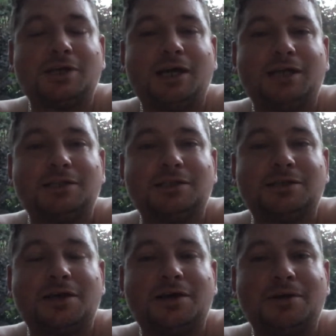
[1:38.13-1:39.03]

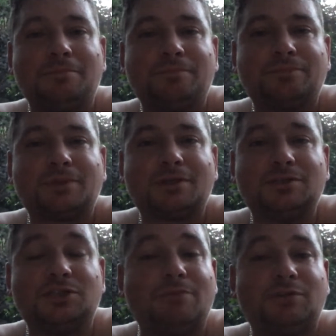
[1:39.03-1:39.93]
and
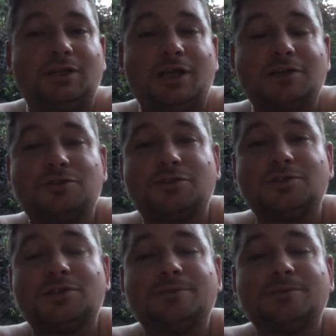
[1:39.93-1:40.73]
general elections.